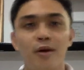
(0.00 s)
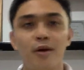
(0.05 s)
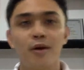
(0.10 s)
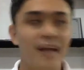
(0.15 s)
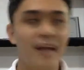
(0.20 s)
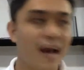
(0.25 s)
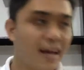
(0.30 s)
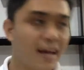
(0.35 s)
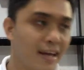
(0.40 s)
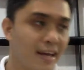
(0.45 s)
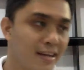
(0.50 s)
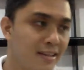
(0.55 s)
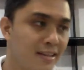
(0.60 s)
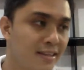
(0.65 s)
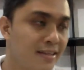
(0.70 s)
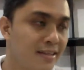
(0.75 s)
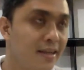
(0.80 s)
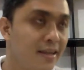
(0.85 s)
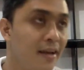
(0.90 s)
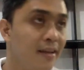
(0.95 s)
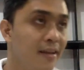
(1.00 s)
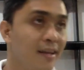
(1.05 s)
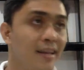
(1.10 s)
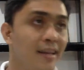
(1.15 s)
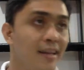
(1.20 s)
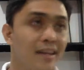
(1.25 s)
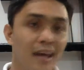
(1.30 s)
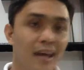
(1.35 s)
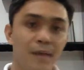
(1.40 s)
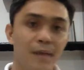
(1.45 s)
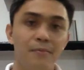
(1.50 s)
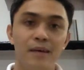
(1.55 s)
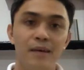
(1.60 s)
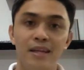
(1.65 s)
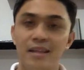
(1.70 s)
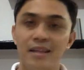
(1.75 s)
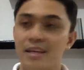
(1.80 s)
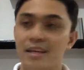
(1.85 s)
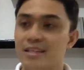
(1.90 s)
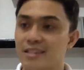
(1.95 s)
clients that can be
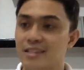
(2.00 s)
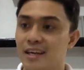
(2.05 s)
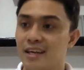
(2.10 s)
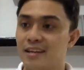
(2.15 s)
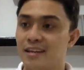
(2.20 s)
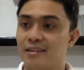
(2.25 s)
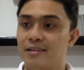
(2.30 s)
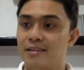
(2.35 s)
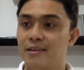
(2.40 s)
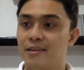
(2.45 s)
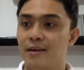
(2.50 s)
interested